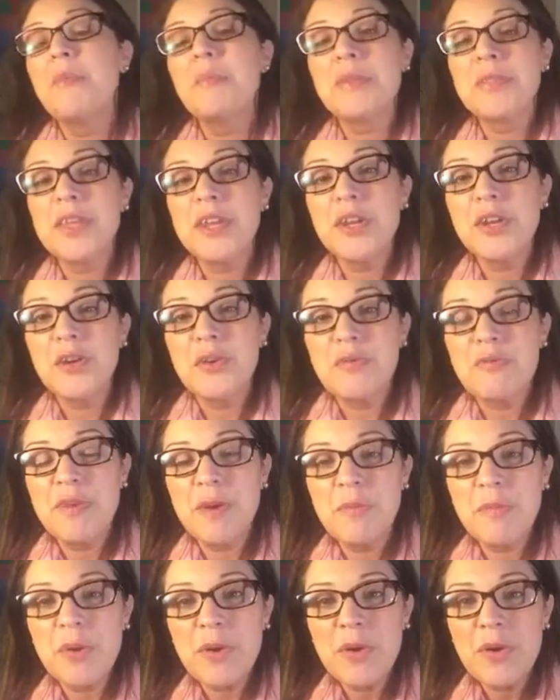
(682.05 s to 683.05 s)
But then in
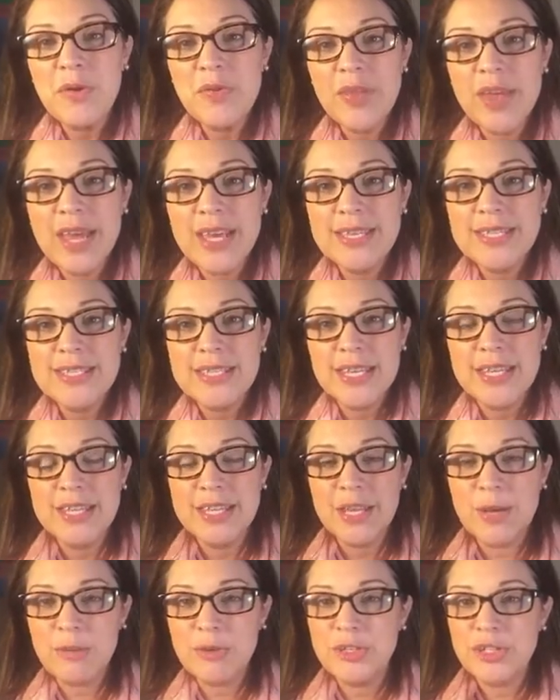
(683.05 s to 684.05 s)
November, they said
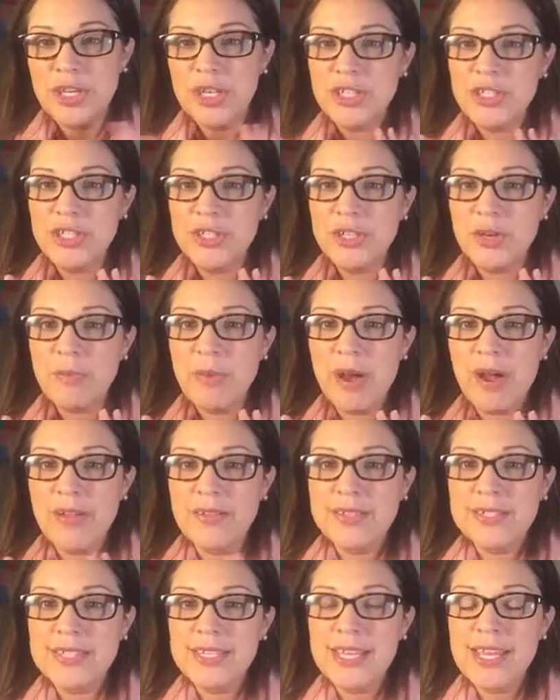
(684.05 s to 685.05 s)
that they were changing their
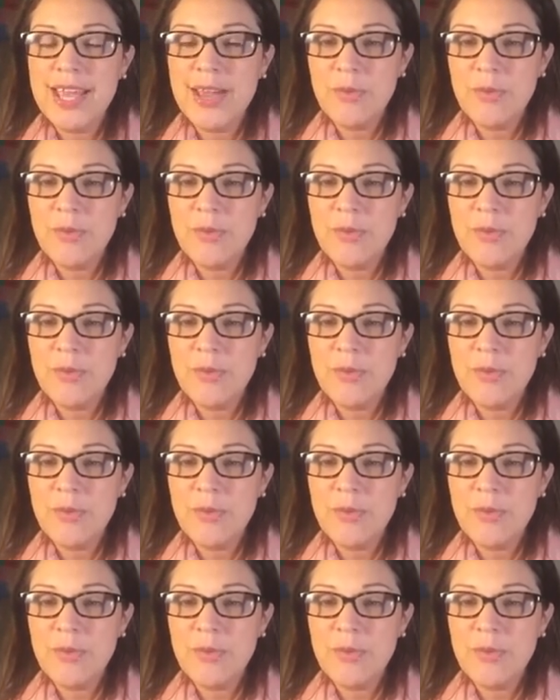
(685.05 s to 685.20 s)
policy